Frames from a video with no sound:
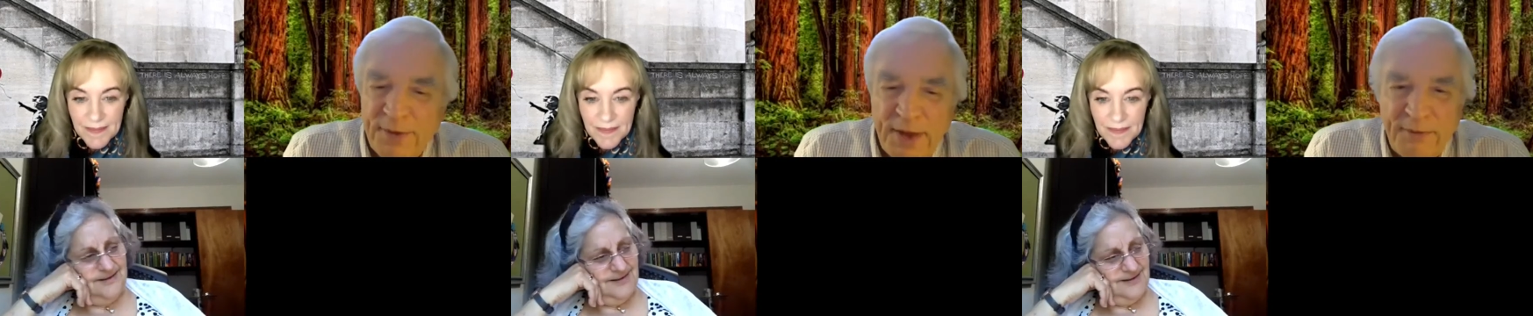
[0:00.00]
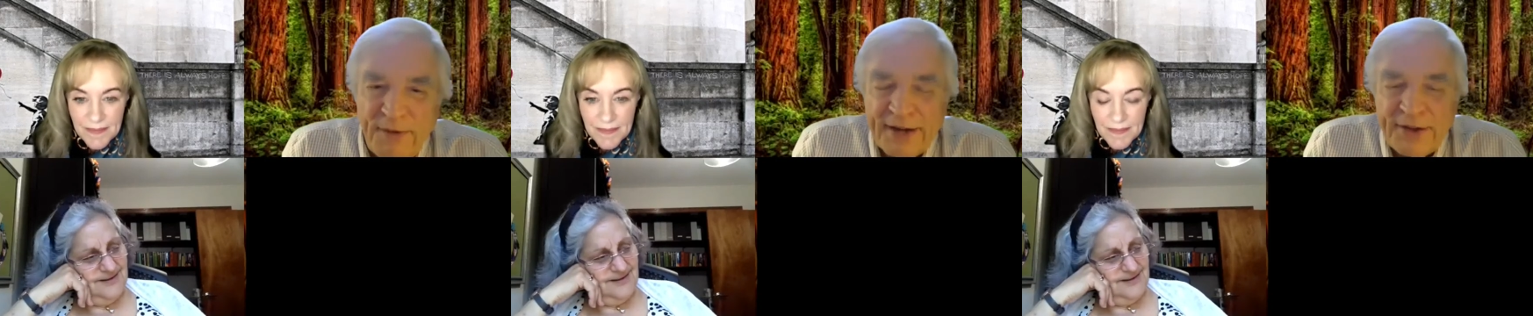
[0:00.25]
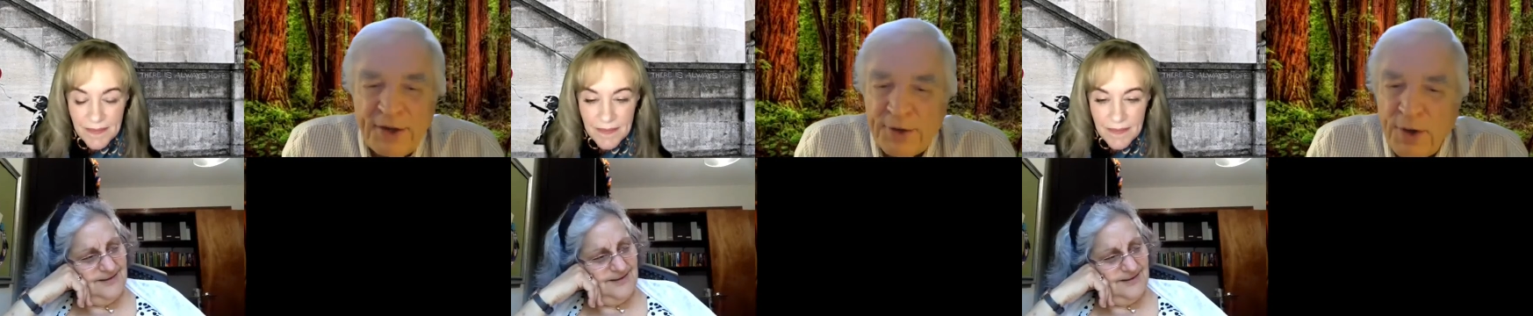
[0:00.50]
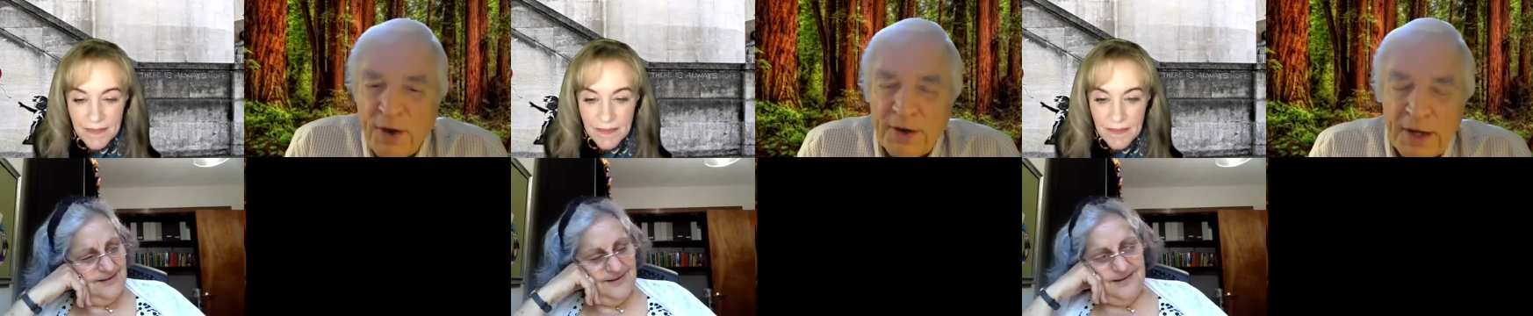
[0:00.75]
Speaker 1: the fact that
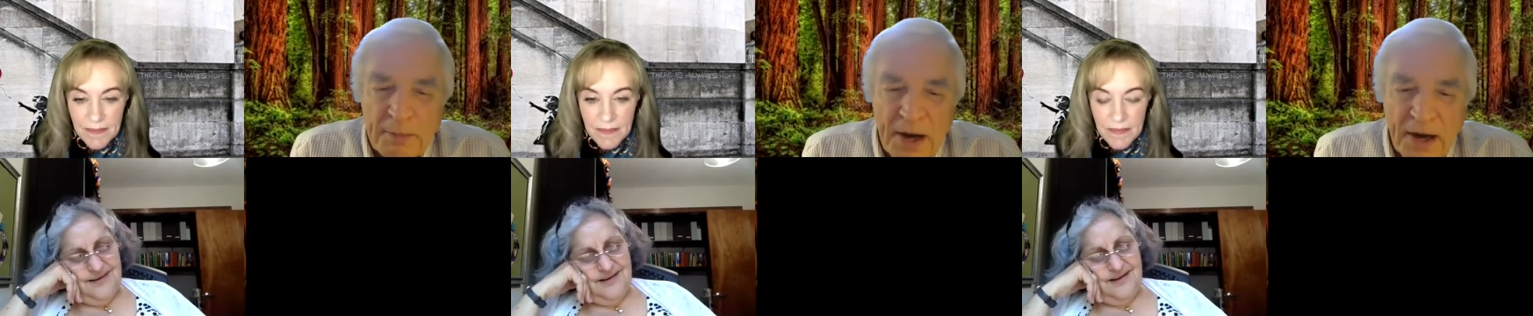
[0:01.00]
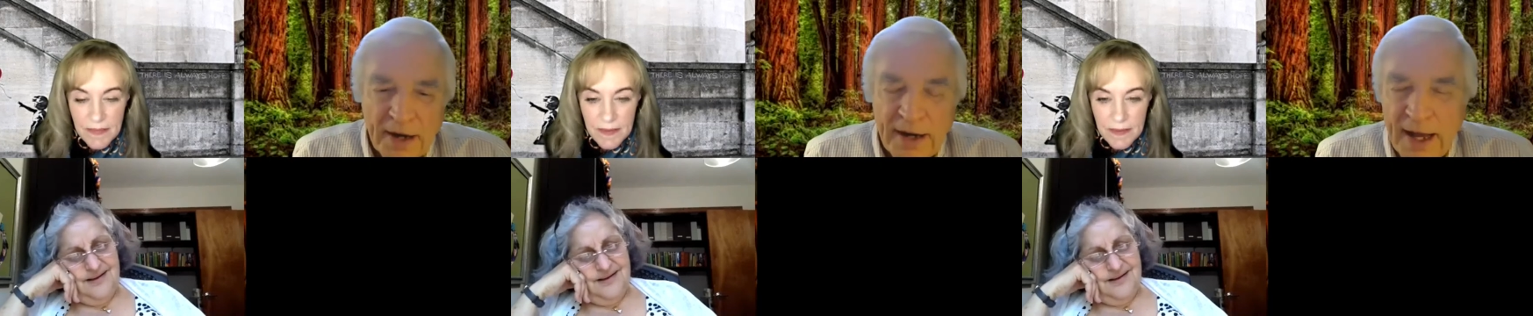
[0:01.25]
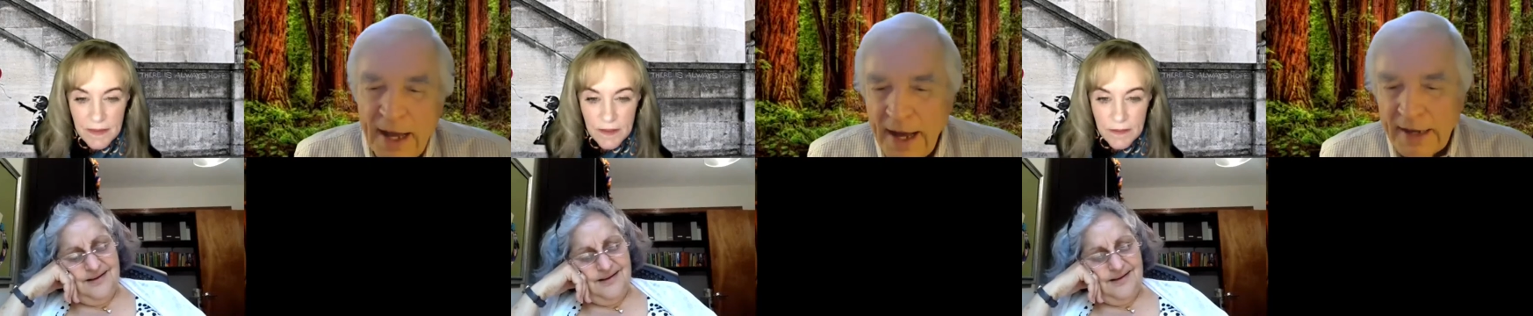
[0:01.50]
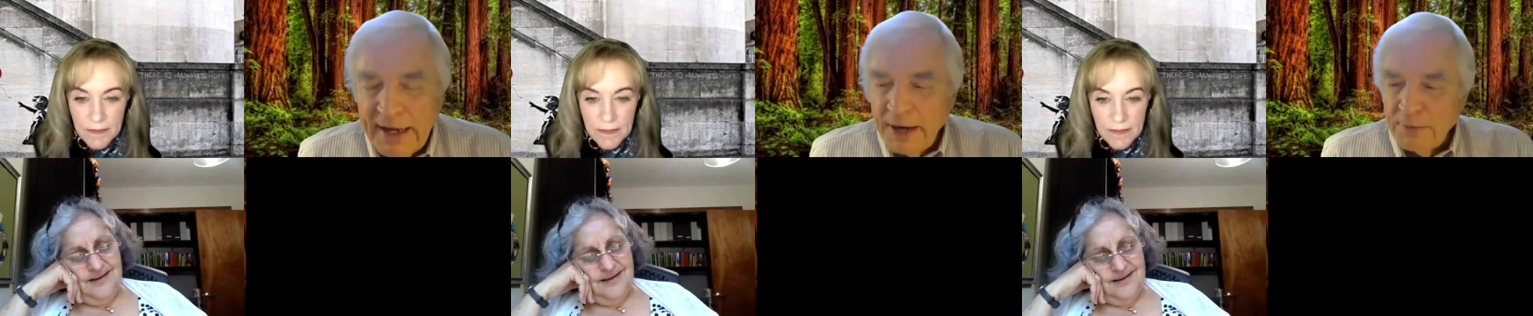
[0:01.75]
you're talking about it,
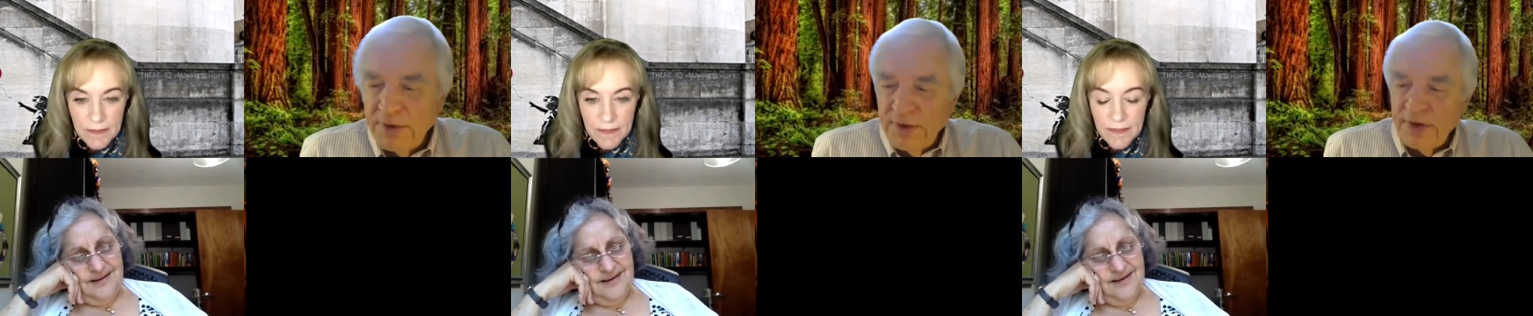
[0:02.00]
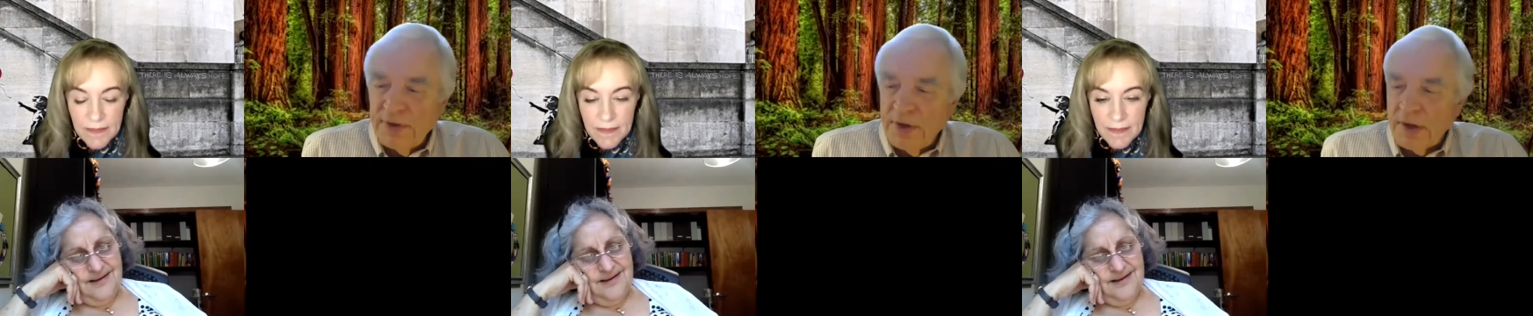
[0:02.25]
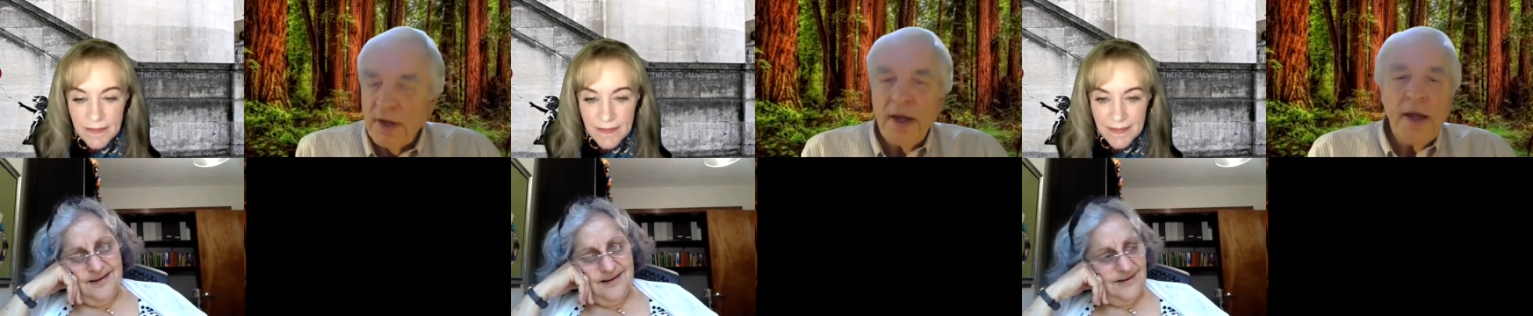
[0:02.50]
I can't resist it.